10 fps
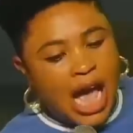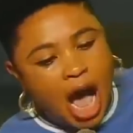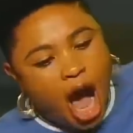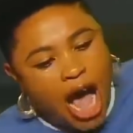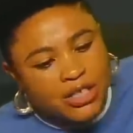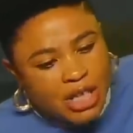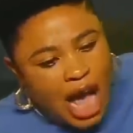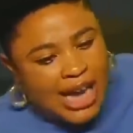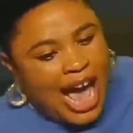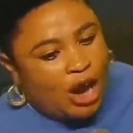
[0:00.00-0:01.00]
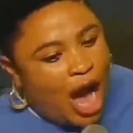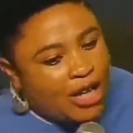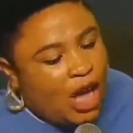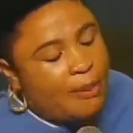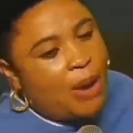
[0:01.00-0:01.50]
On Sunday, I got
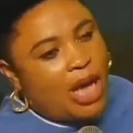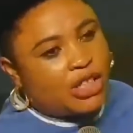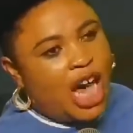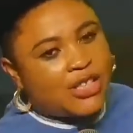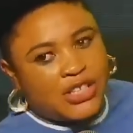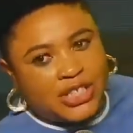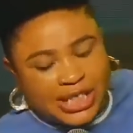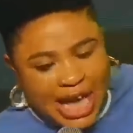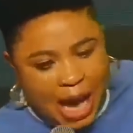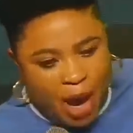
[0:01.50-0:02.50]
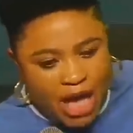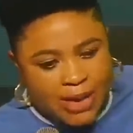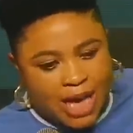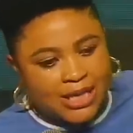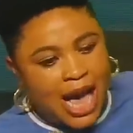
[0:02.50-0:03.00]
home. I was just sitting there. My
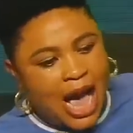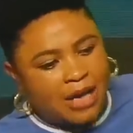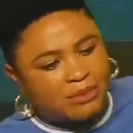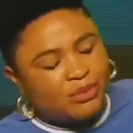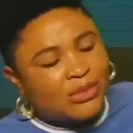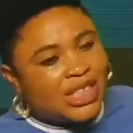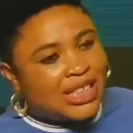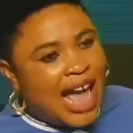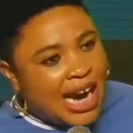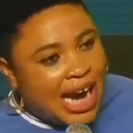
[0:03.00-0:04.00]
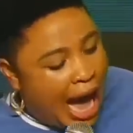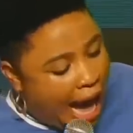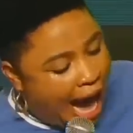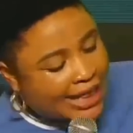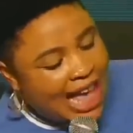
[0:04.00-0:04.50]
husband said, that car,
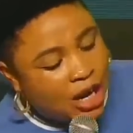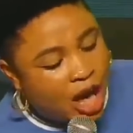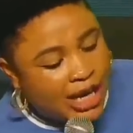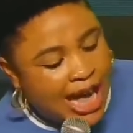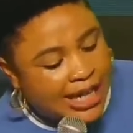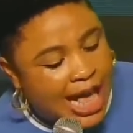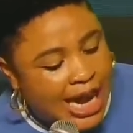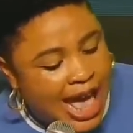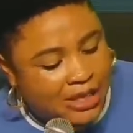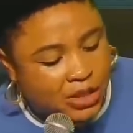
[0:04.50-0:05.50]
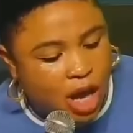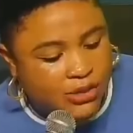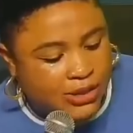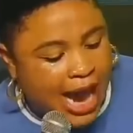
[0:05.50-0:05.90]
I downloaded a Lexus.